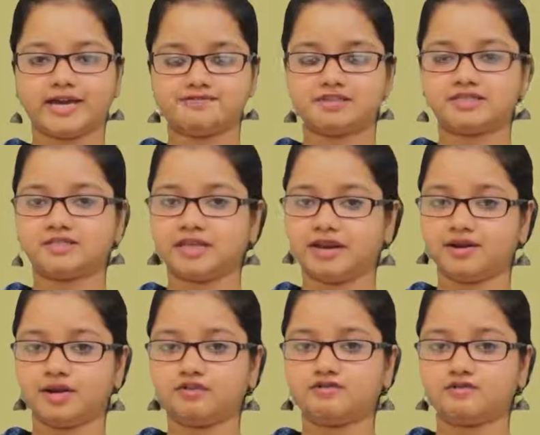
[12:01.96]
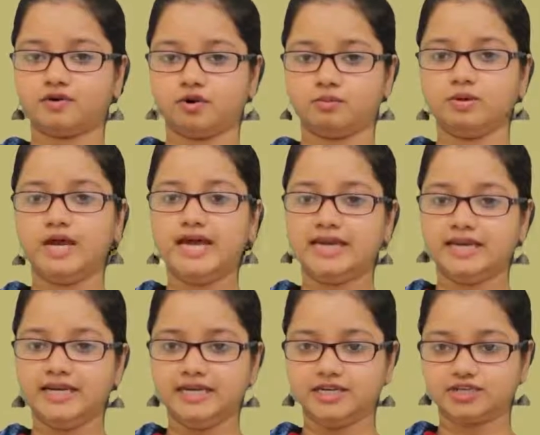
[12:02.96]
have a standardized form
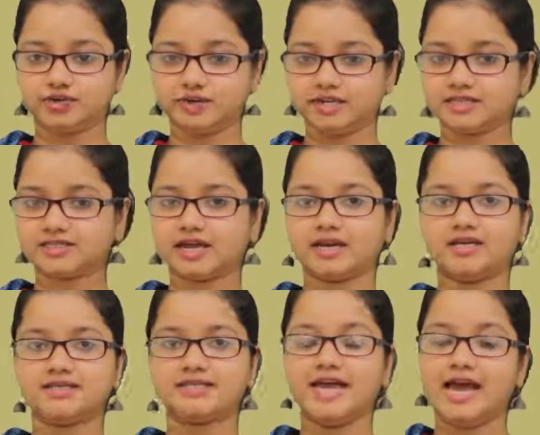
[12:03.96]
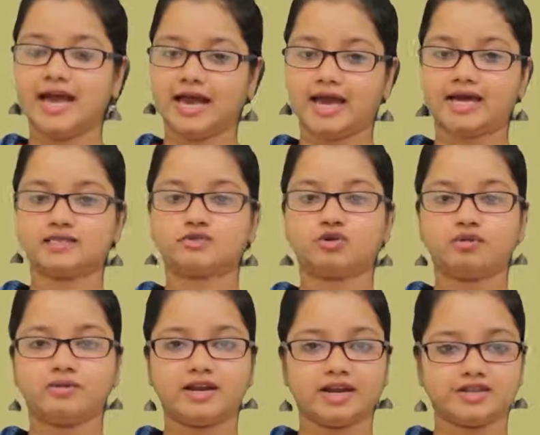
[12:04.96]
in literary studies as
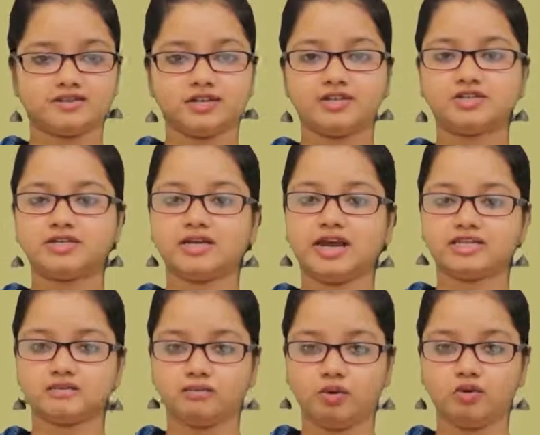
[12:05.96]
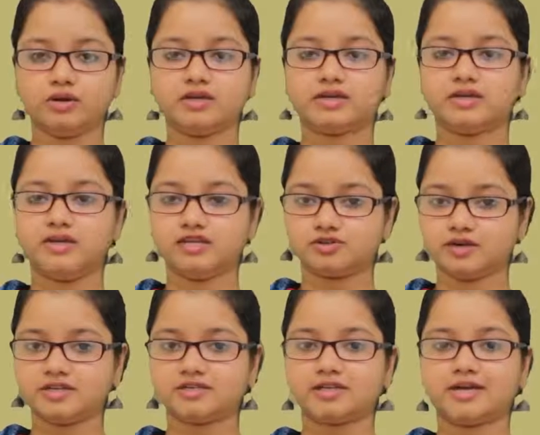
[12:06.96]
globalization has molded
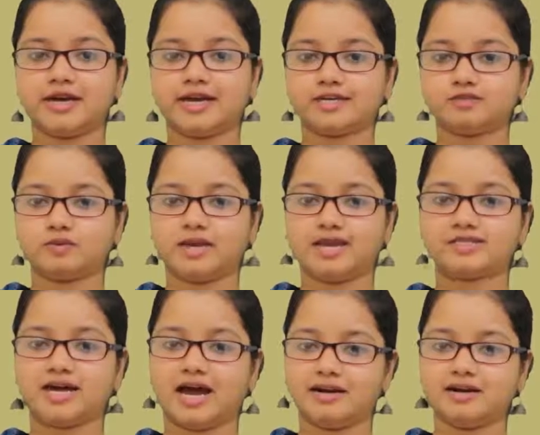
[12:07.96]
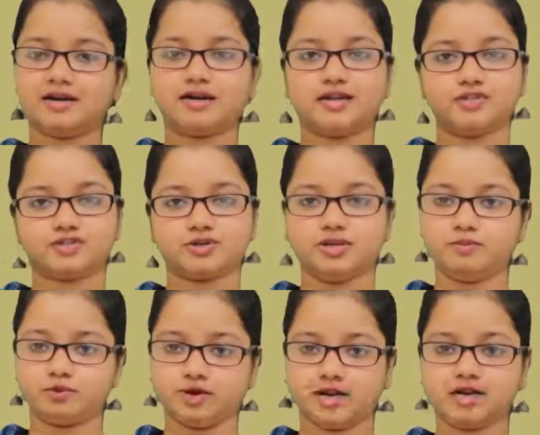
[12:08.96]
literature as well as other cultural
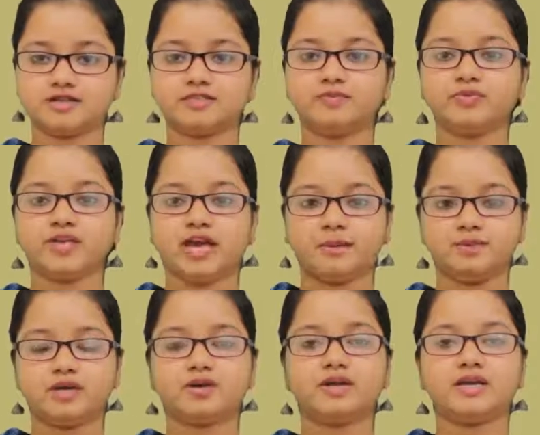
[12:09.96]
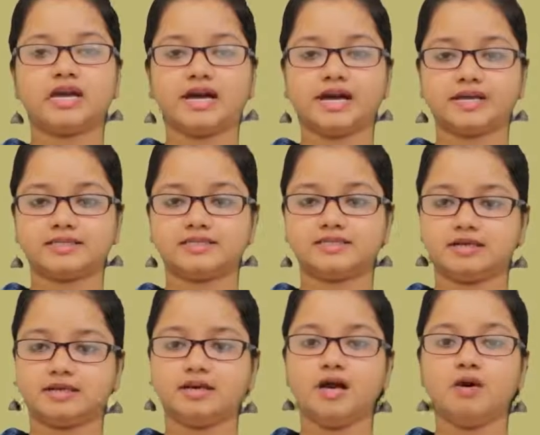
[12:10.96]
products appearing as
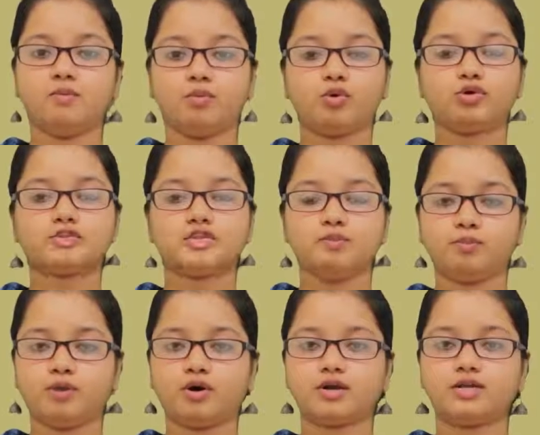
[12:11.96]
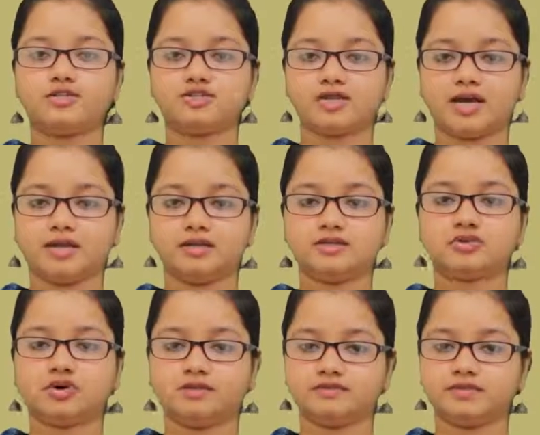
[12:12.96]
the most important challenge
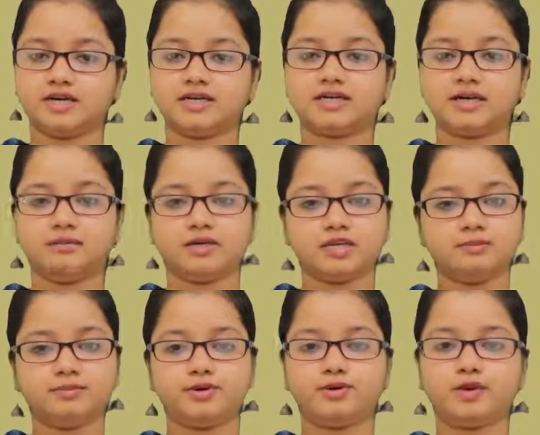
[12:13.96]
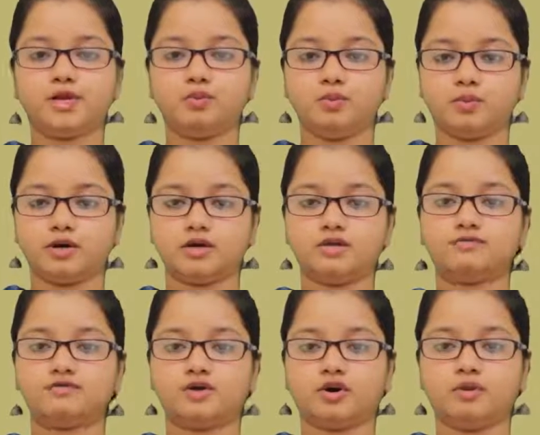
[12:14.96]
of the contemporary world
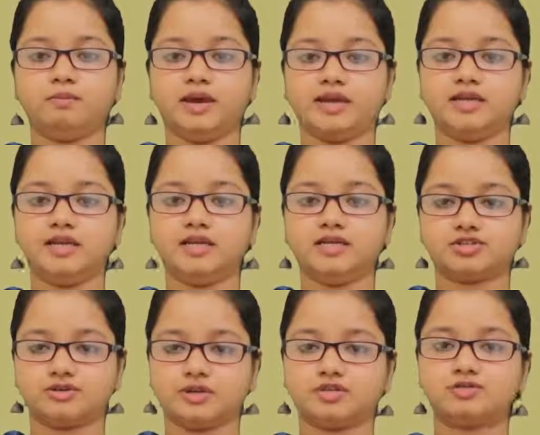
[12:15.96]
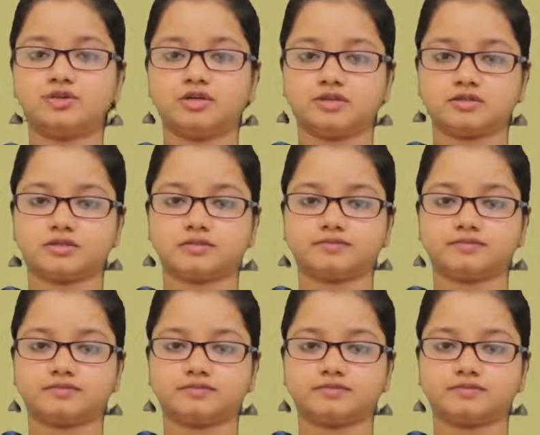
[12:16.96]
for many literateurs.